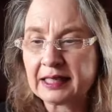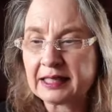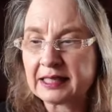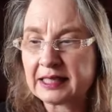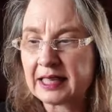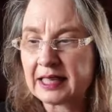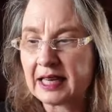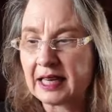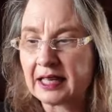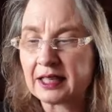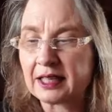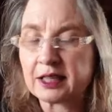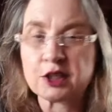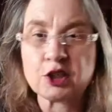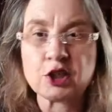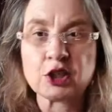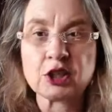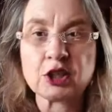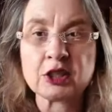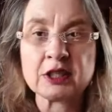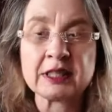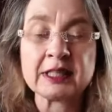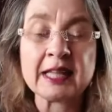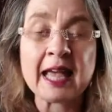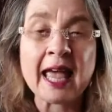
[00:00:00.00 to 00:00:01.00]

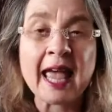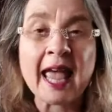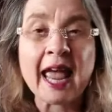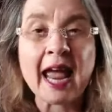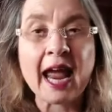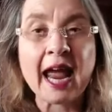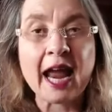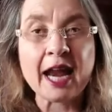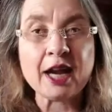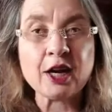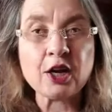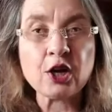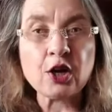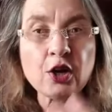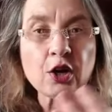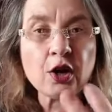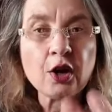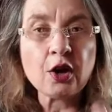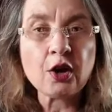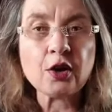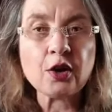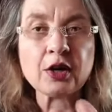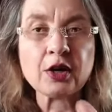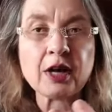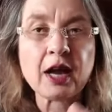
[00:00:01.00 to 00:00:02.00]
intelligence and
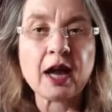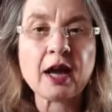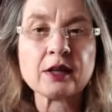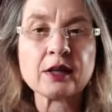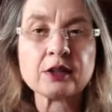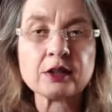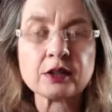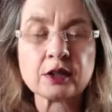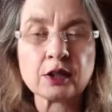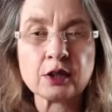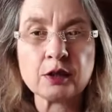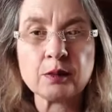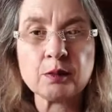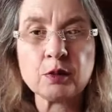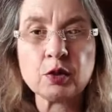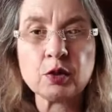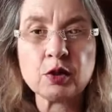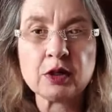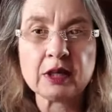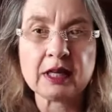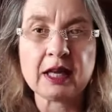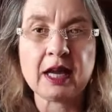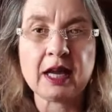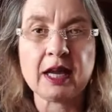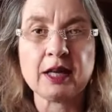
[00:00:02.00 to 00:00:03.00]
learn how to
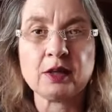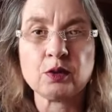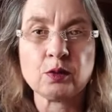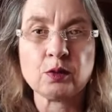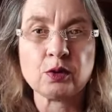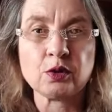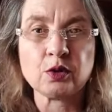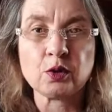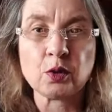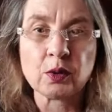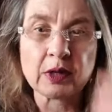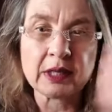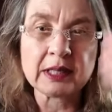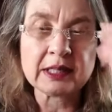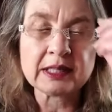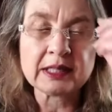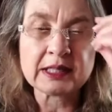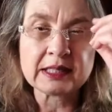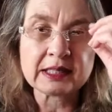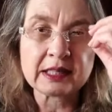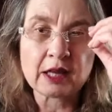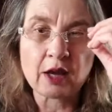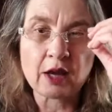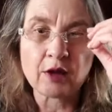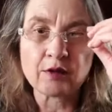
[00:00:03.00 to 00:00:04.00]
communicate with your inner
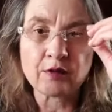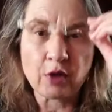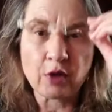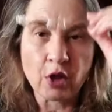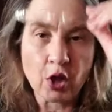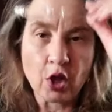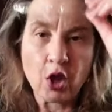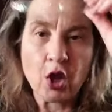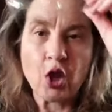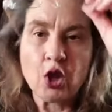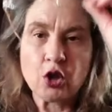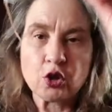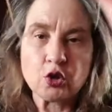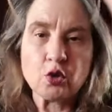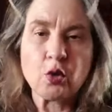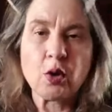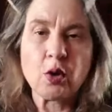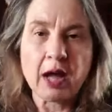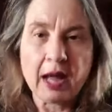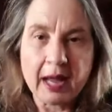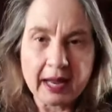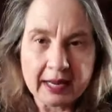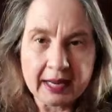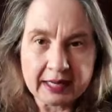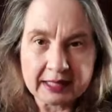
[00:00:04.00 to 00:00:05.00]
self, your
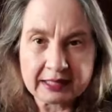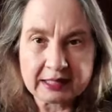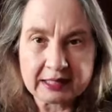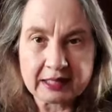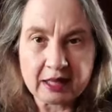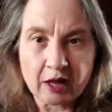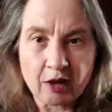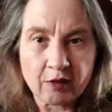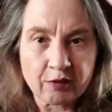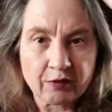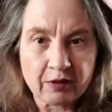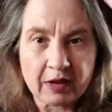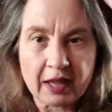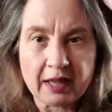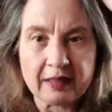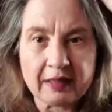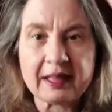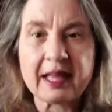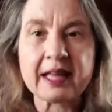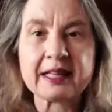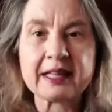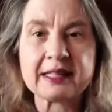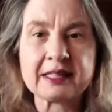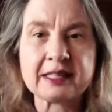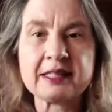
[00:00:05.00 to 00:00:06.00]
higher self, and
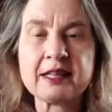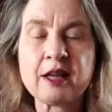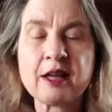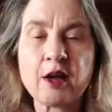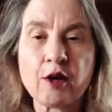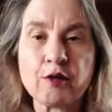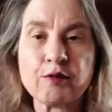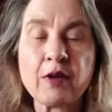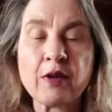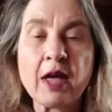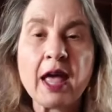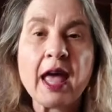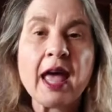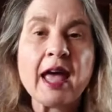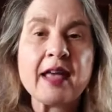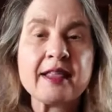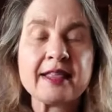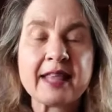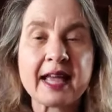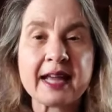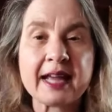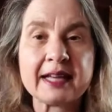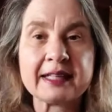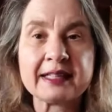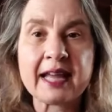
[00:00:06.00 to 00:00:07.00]
that self
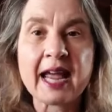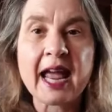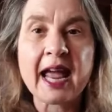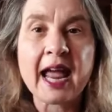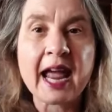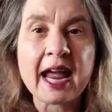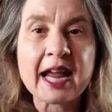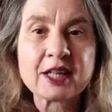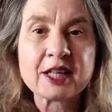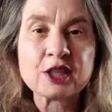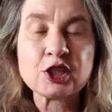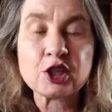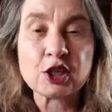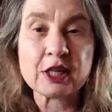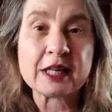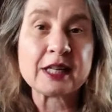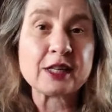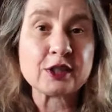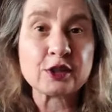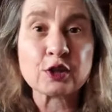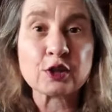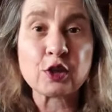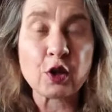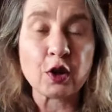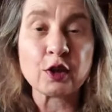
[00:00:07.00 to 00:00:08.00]
that actually
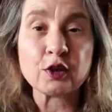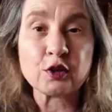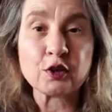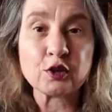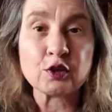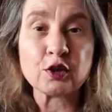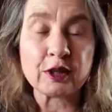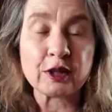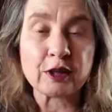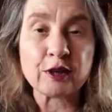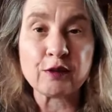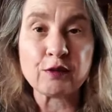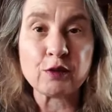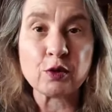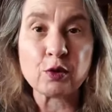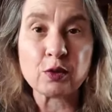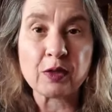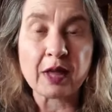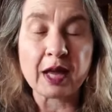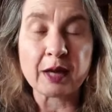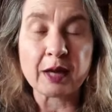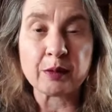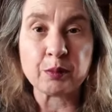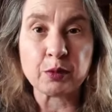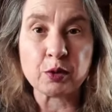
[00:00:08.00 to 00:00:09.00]
is going to give you
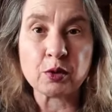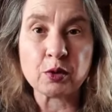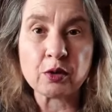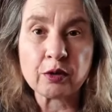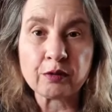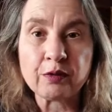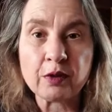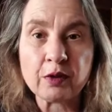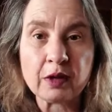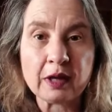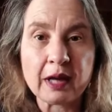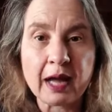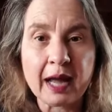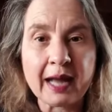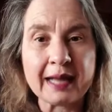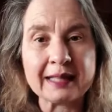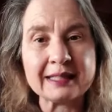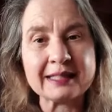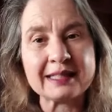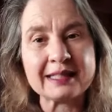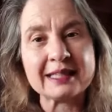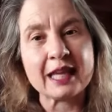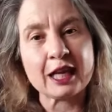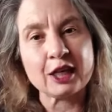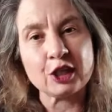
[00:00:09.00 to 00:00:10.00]
that beautiful
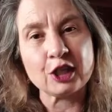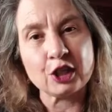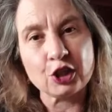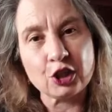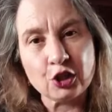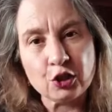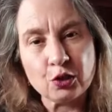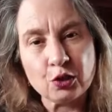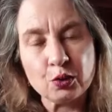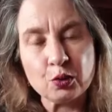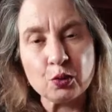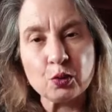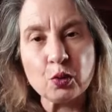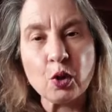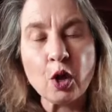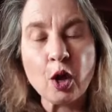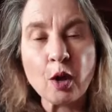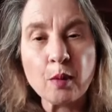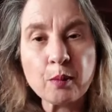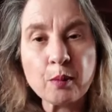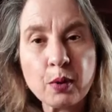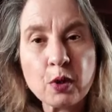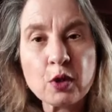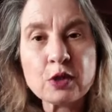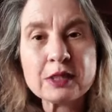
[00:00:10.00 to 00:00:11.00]
guidance that you
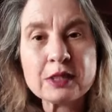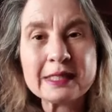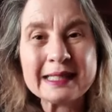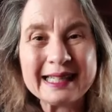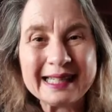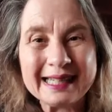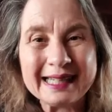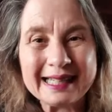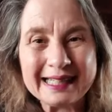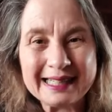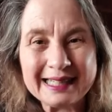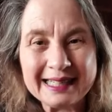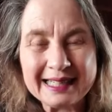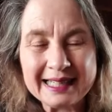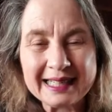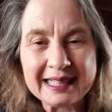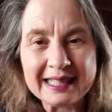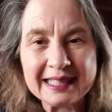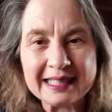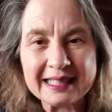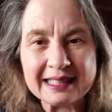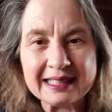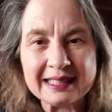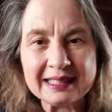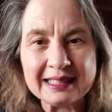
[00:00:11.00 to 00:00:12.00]
personally
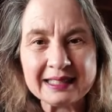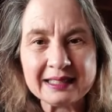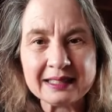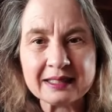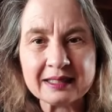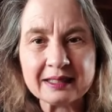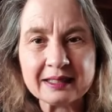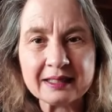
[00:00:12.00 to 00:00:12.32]
need,